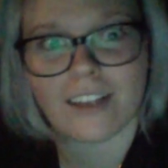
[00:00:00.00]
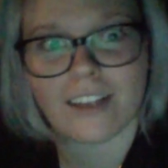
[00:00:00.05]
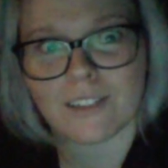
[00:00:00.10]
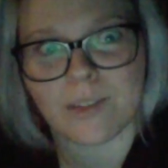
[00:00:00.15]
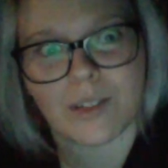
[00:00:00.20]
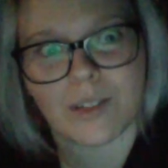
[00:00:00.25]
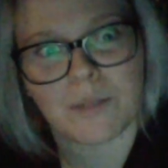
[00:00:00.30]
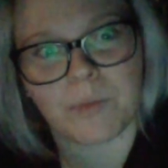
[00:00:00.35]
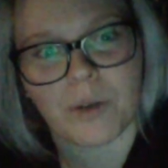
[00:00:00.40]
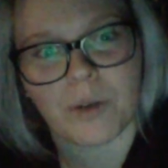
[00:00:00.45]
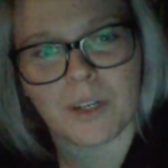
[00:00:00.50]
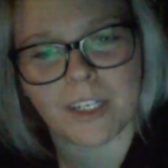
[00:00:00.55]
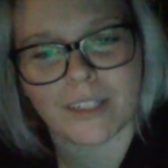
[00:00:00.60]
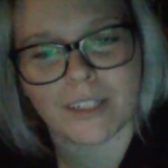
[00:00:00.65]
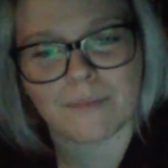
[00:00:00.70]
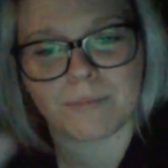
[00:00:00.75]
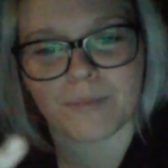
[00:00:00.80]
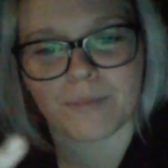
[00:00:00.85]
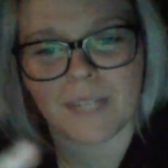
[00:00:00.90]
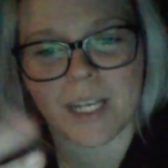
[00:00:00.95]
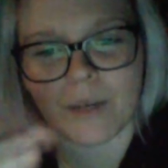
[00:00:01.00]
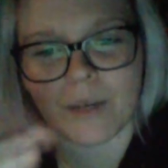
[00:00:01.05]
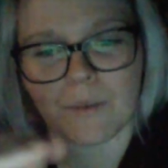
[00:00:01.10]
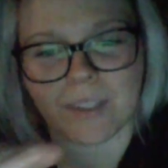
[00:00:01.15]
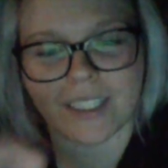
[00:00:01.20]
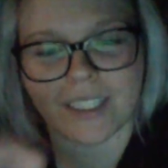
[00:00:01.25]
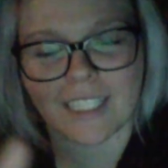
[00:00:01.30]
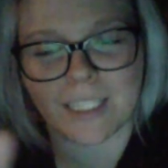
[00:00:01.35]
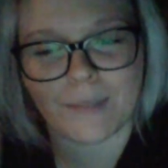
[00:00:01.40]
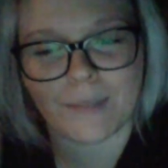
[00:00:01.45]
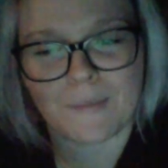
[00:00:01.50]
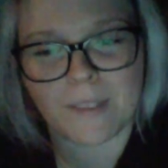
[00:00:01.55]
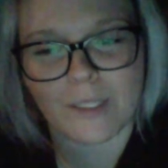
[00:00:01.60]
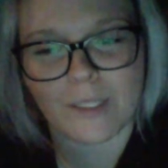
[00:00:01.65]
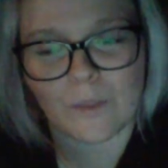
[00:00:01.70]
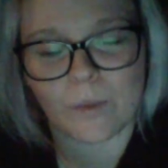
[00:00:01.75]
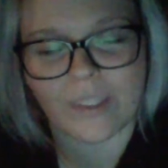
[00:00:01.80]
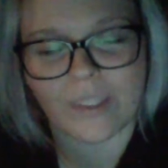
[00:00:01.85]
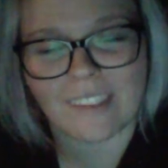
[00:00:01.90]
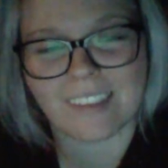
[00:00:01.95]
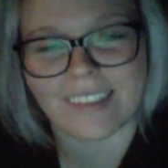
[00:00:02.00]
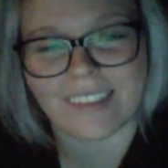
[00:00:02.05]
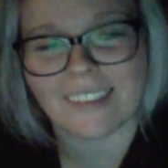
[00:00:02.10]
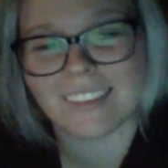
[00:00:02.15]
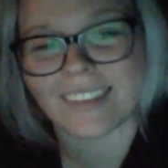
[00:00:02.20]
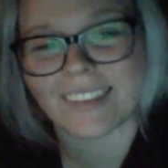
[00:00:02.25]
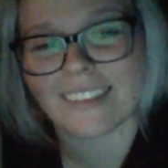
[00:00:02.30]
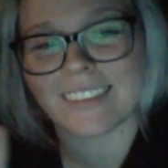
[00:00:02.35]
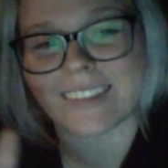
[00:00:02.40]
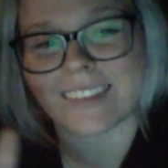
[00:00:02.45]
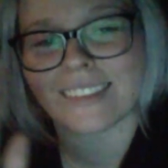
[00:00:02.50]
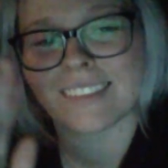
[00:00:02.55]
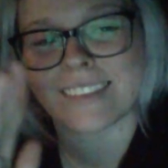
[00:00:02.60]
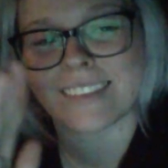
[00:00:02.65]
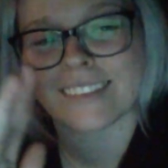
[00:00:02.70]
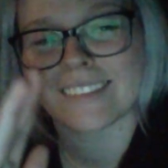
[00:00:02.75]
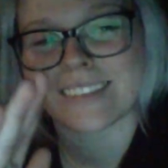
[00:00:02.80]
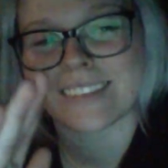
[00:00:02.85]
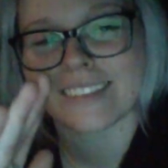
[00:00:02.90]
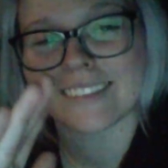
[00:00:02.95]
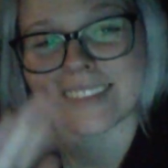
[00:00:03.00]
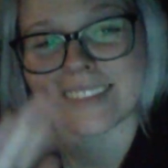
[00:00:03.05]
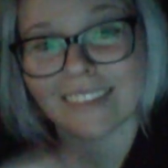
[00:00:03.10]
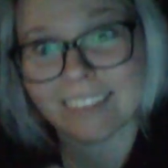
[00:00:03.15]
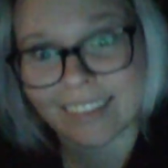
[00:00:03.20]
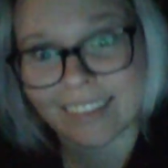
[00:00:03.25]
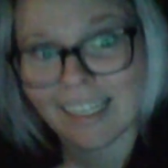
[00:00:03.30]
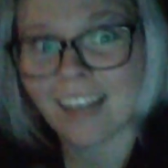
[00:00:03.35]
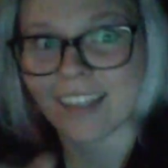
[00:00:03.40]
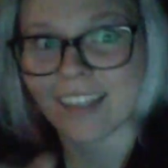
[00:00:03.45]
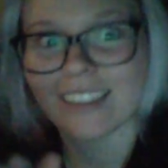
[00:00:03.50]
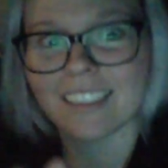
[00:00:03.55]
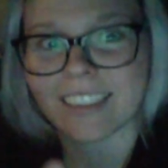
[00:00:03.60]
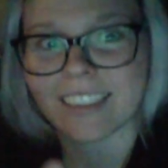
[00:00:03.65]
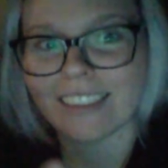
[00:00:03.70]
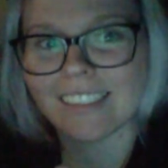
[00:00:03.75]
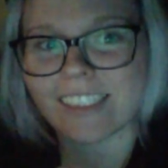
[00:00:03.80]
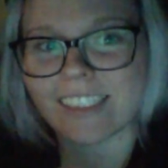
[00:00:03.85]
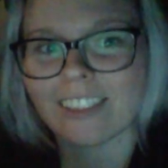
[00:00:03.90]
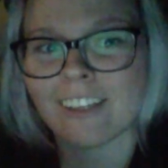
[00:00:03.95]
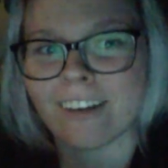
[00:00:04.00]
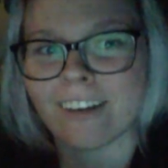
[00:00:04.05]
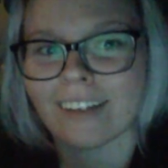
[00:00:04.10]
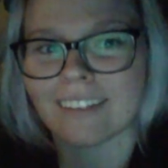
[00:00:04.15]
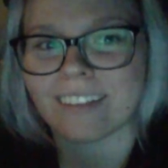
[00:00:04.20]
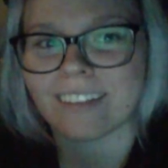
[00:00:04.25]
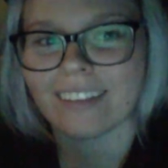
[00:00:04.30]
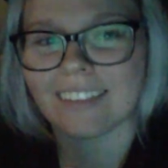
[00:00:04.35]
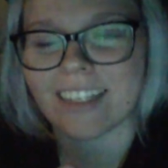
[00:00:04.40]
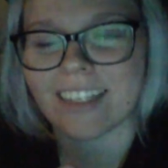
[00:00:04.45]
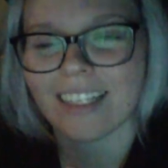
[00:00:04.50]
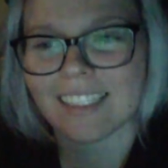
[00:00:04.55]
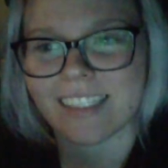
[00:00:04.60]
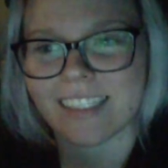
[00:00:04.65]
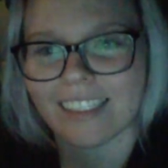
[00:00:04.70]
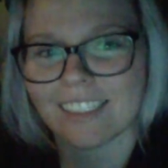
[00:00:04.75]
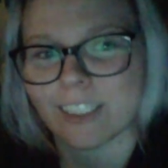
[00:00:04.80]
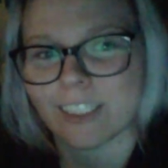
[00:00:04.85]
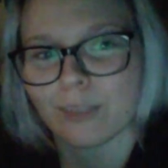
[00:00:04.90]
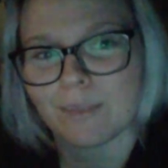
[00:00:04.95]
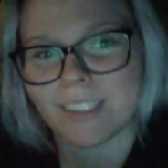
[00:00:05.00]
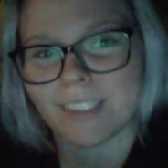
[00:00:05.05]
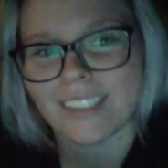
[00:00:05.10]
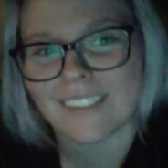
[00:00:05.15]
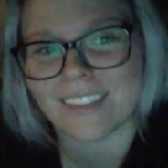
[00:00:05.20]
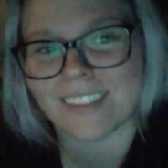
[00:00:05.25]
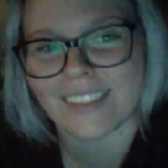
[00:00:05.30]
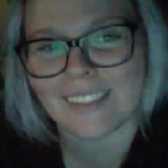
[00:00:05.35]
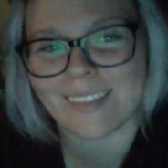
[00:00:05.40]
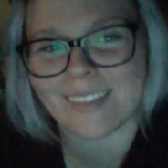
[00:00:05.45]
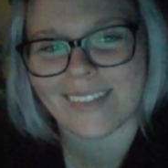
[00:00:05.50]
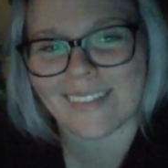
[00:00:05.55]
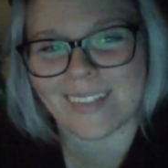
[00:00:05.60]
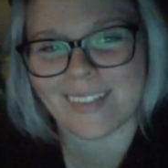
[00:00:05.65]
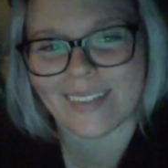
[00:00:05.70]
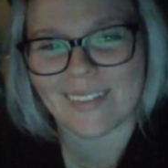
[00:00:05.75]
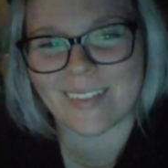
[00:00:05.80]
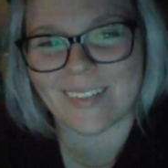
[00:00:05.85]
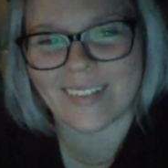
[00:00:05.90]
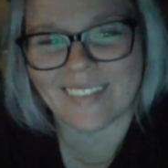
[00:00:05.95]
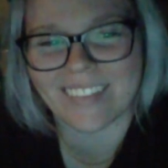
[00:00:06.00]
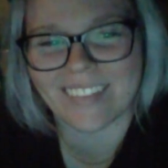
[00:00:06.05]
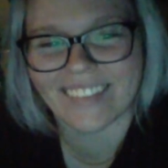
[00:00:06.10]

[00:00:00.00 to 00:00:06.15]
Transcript: react to it more, but I want to keep this one not nearly as long as it could be. So,